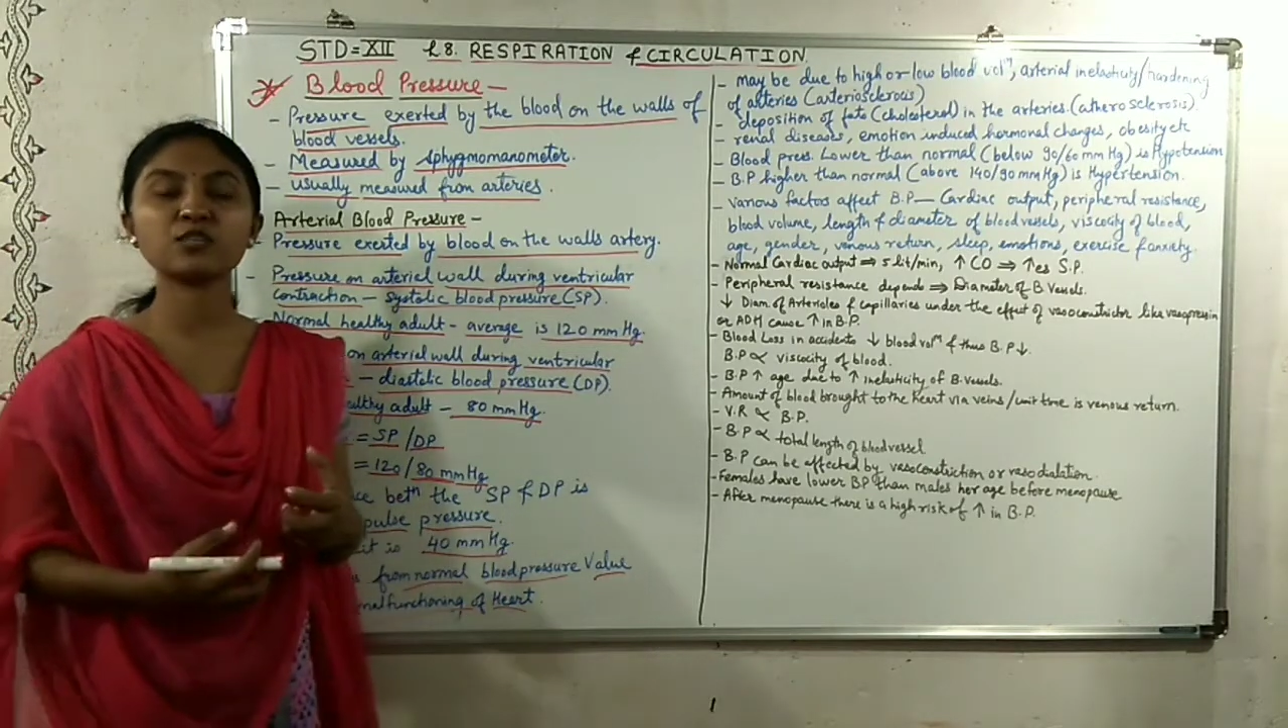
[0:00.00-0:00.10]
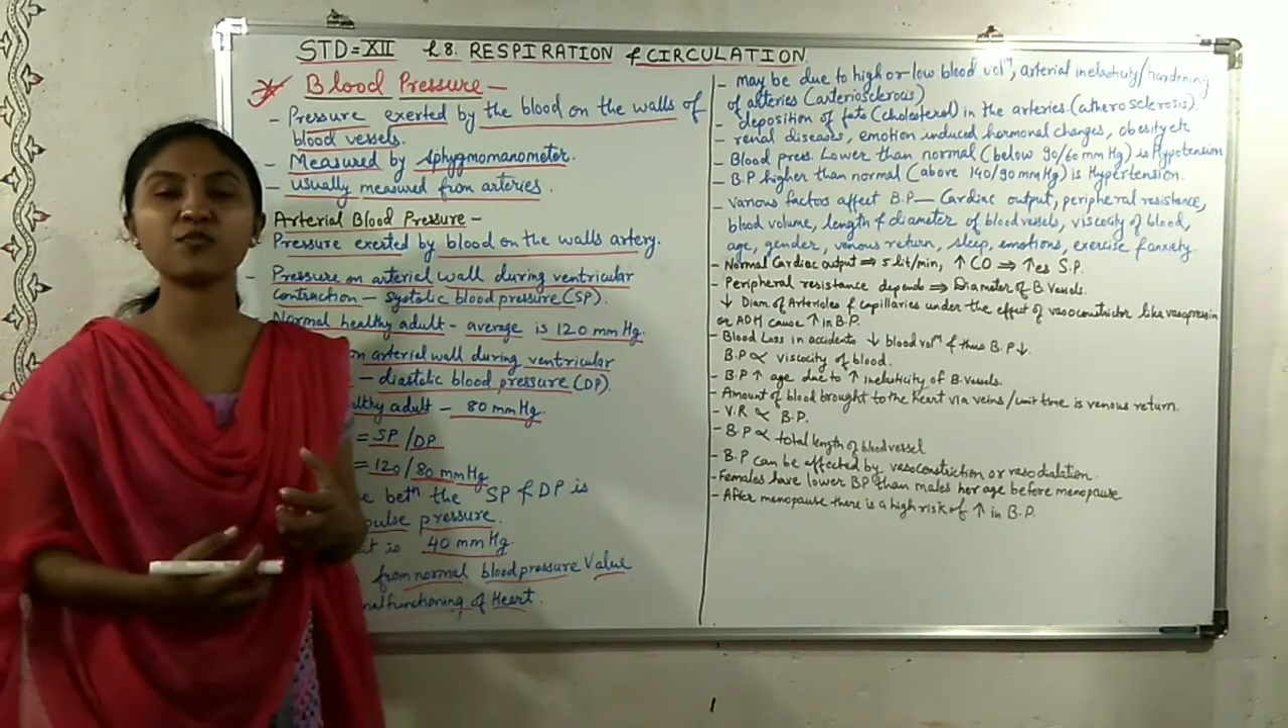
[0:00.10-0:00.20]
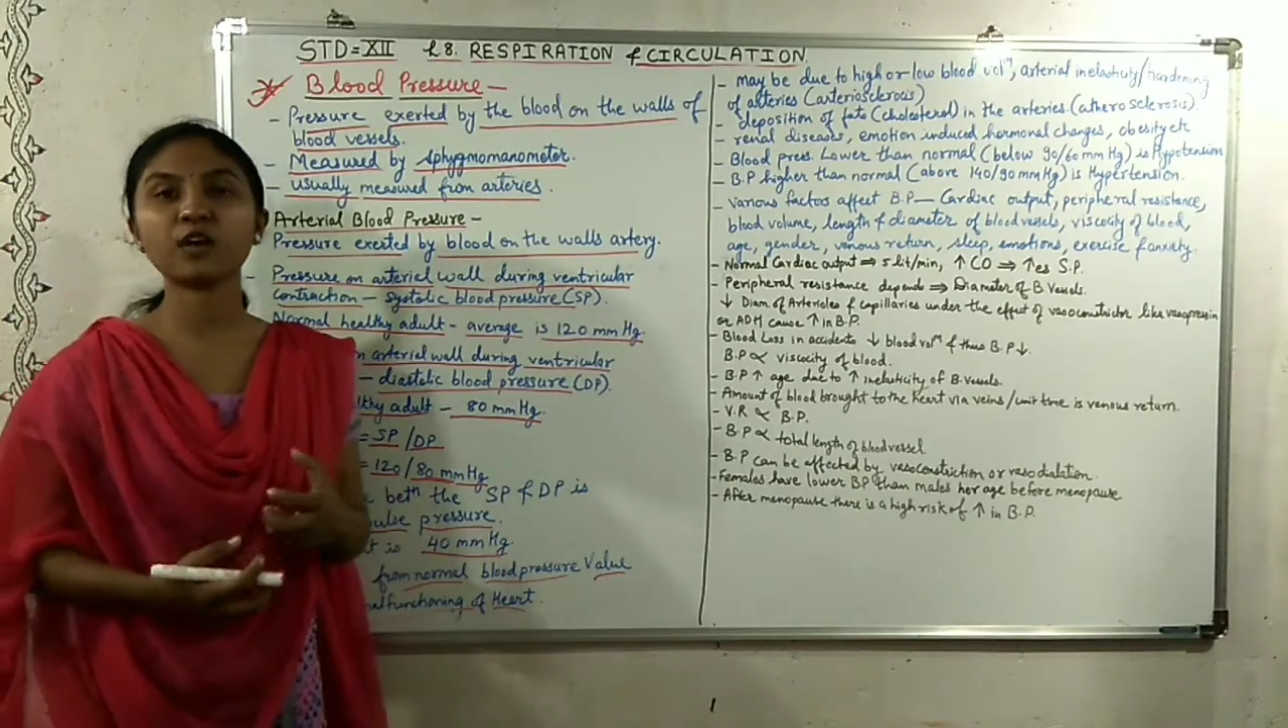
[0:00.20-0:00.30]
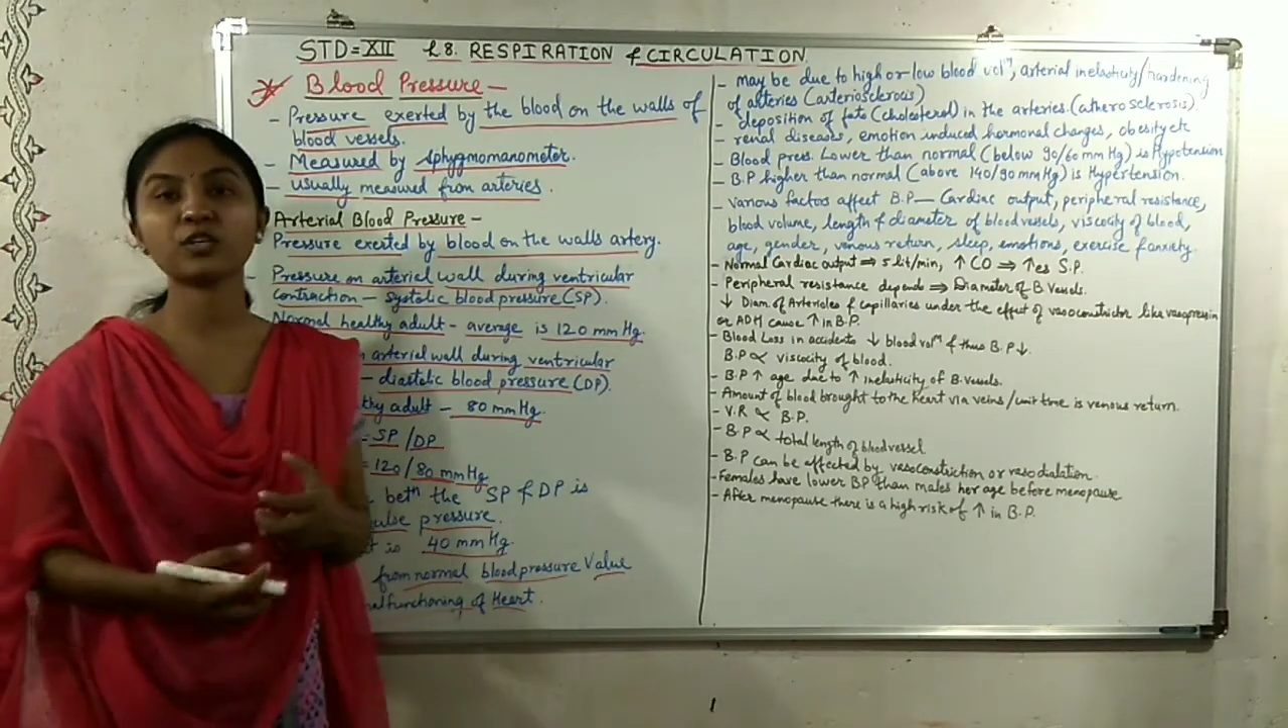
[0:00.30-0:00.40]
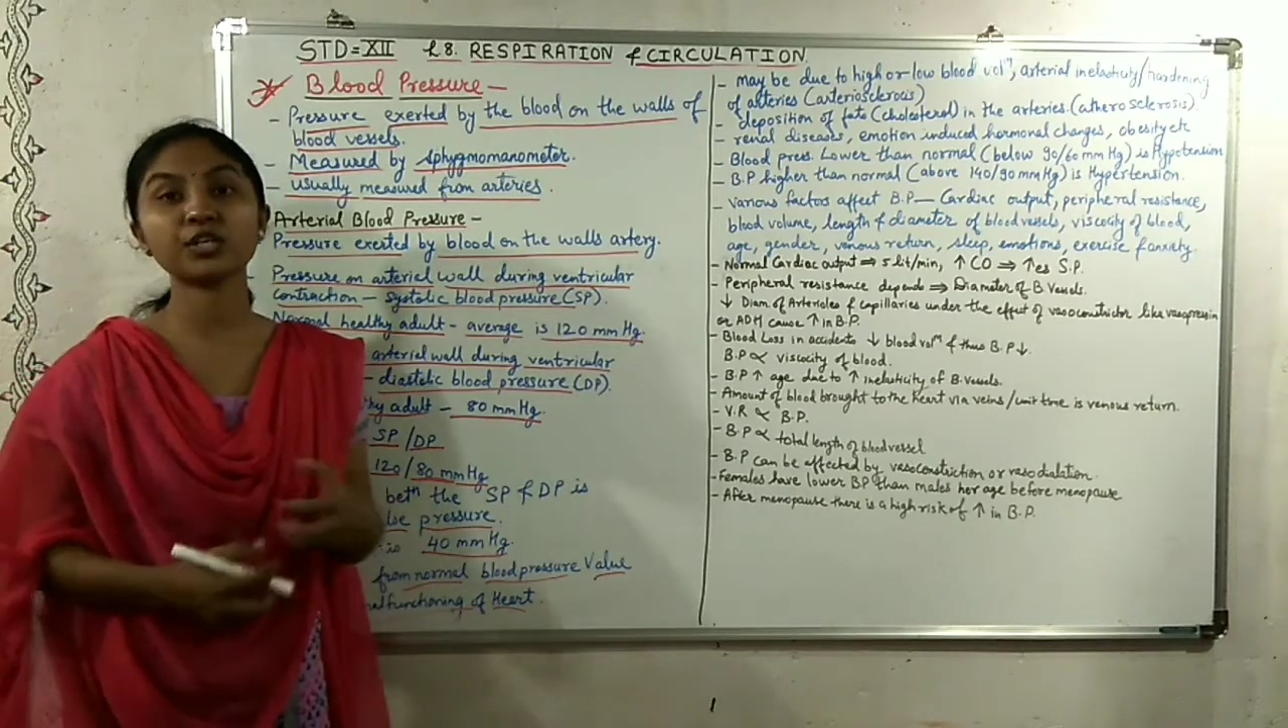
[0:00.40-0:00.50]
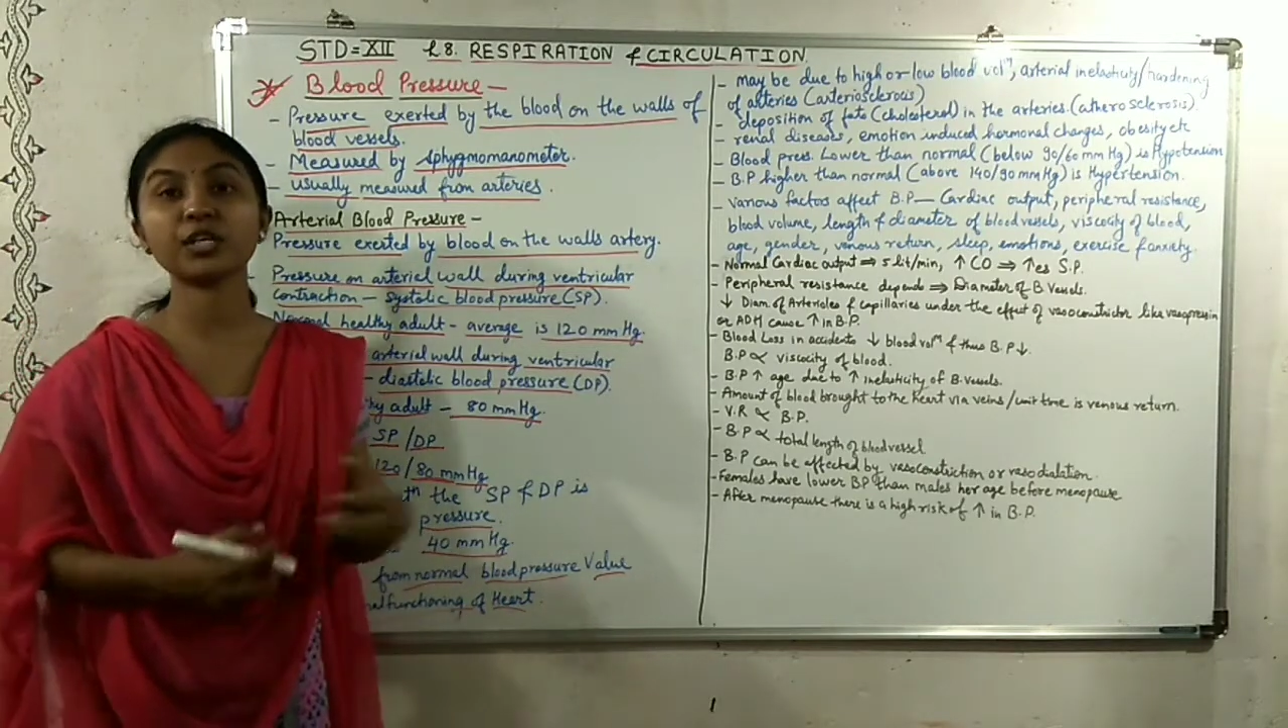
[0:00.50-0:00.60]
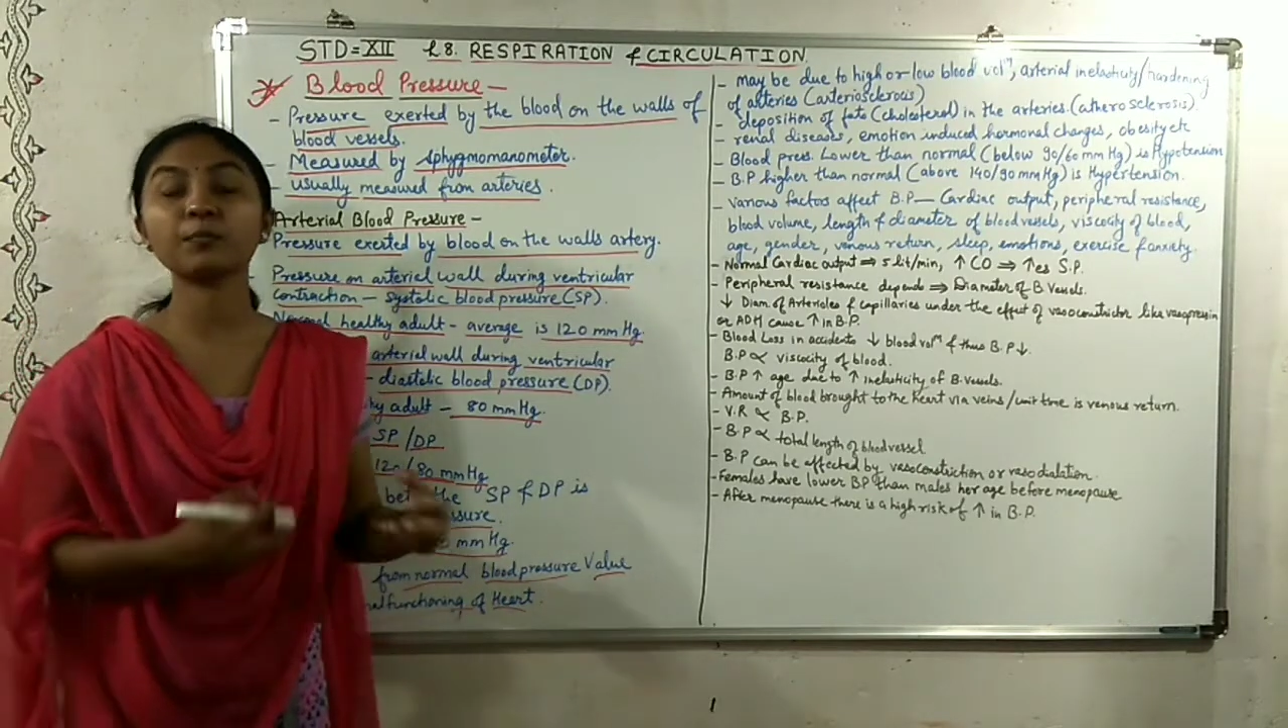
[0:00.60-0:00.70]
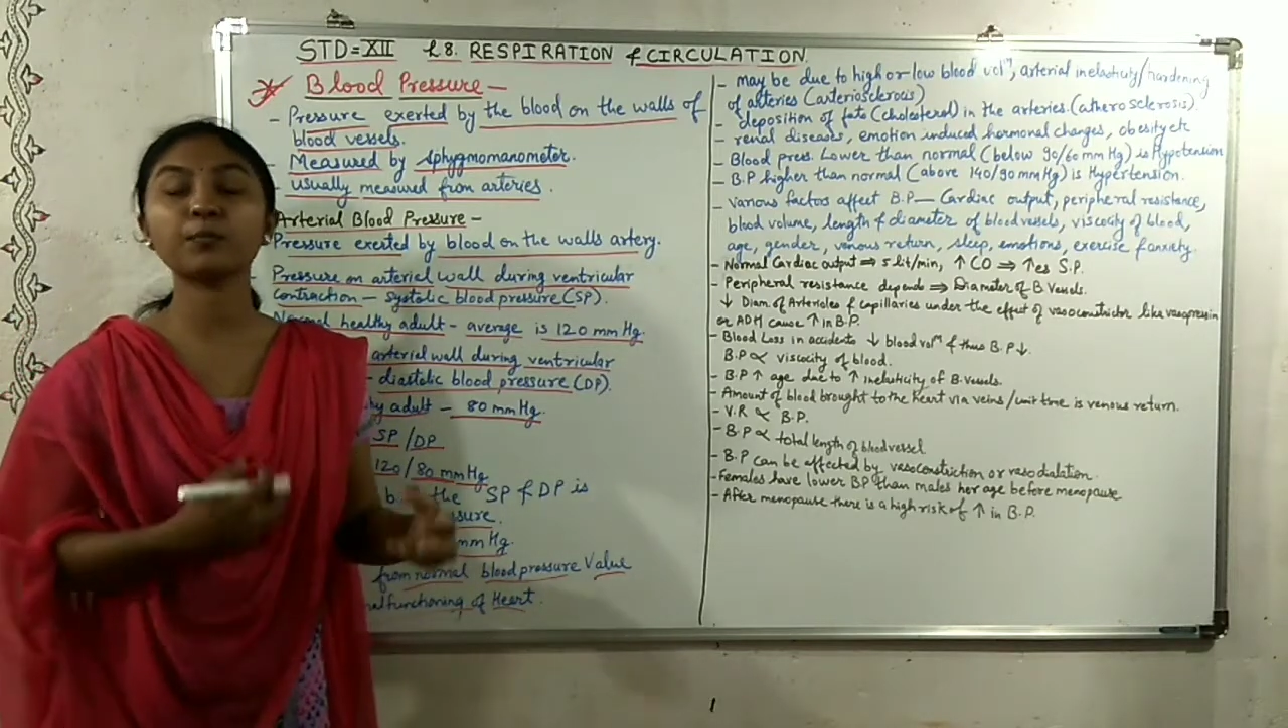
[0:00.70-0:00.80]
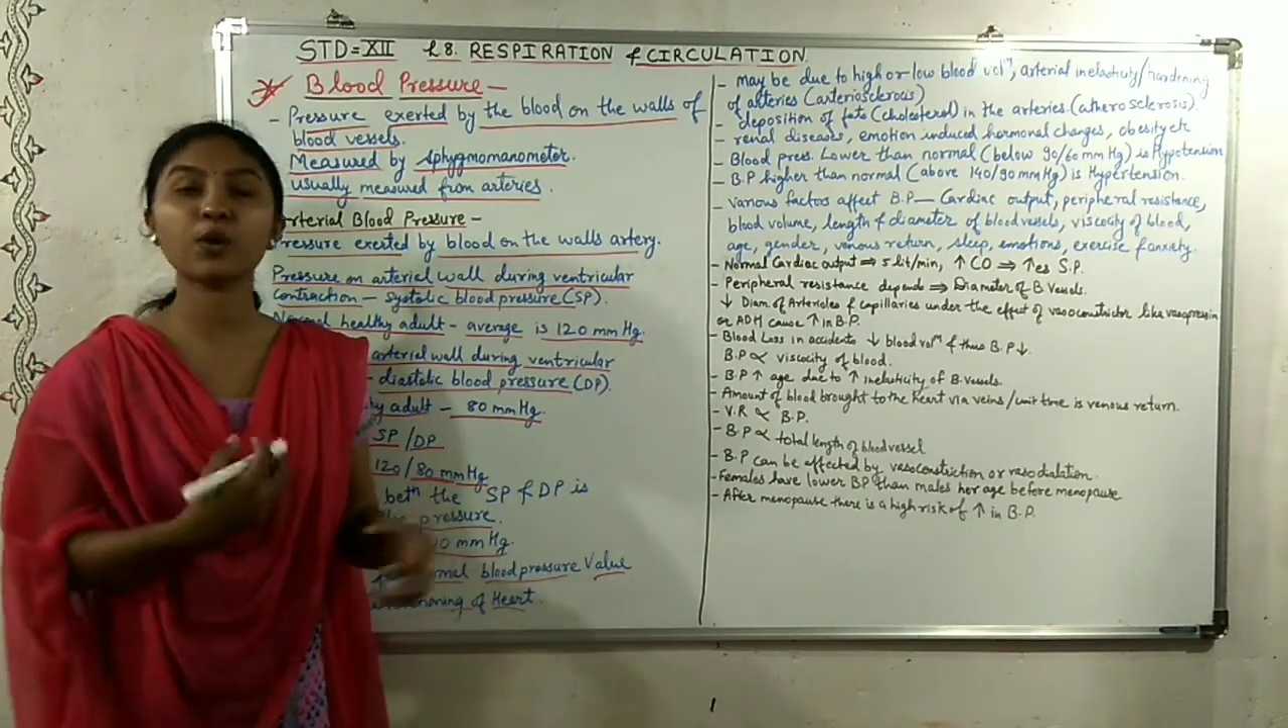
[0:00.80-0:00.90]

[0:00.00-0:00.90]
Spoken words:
is functioning